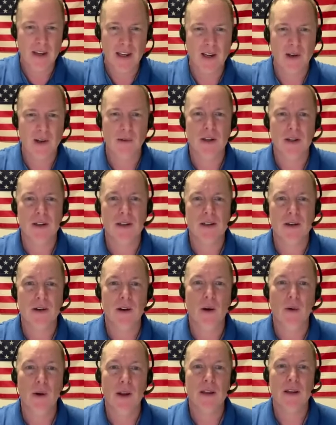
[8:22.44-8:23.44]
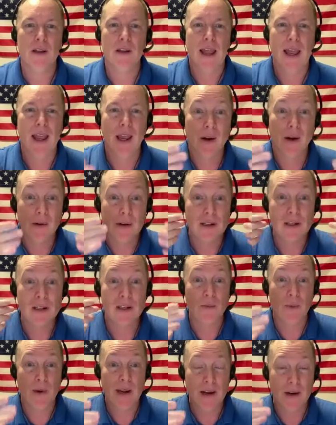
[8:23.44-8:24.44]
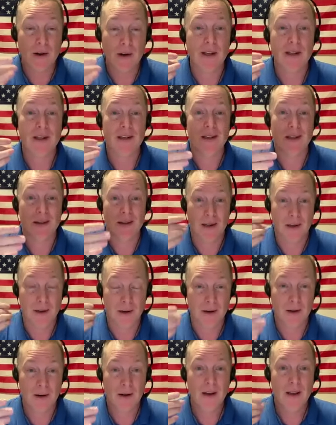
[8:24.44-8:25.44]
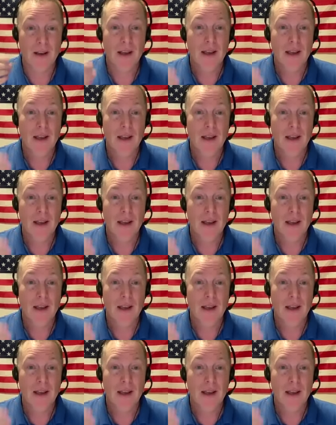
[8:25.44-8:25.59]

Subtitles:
Icarus, and the air is sweeter, it's thinner,